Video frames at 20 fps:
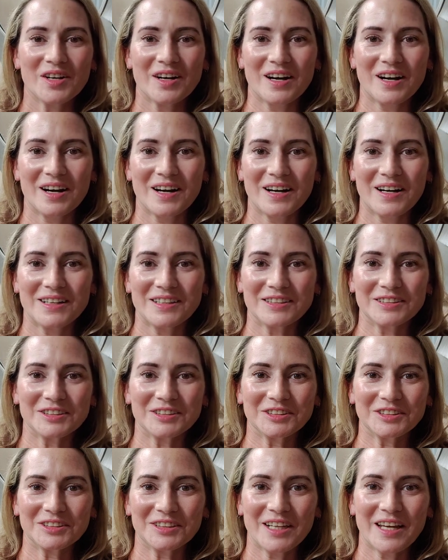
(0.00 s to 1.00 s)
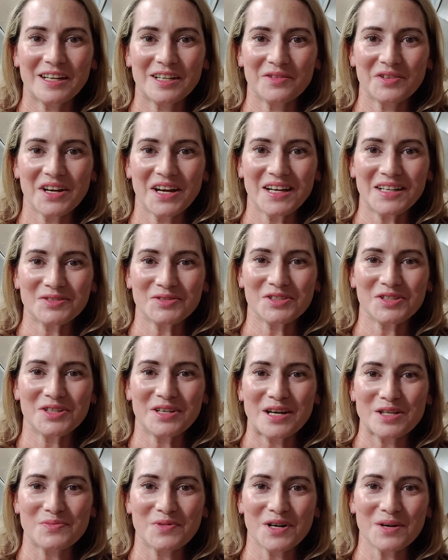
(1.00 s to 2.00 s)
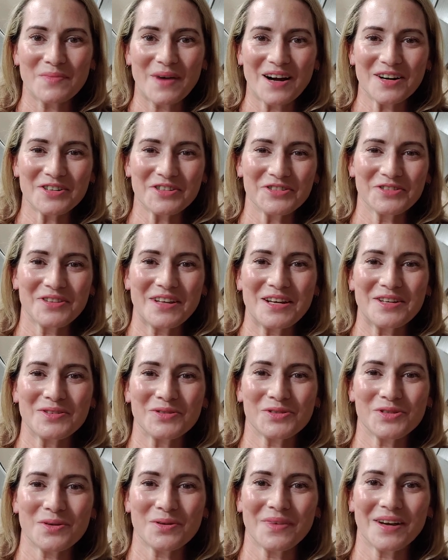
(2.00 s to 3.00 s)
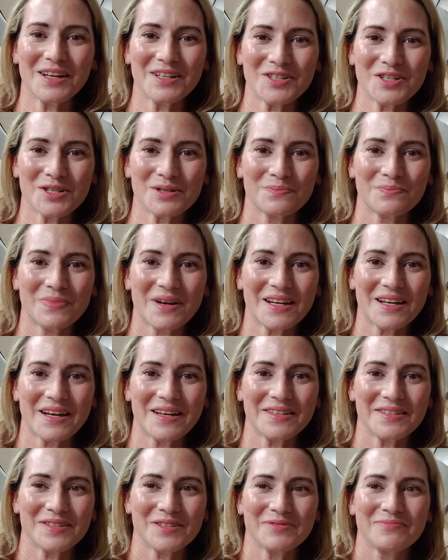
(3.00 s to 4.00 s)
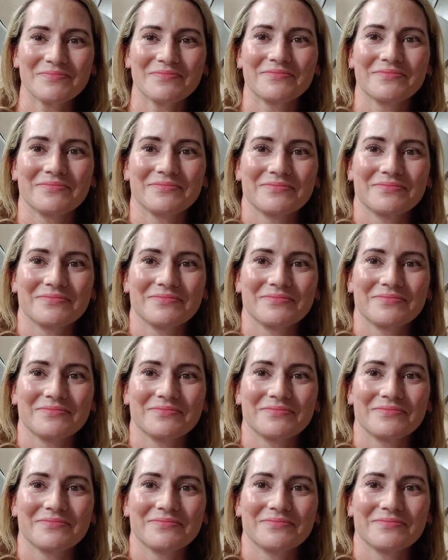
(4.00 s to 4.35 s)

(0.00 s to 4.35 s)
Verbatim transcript: Uh, anyway, I will see you guys more tomorrow. Thank you so much. Bye, guys.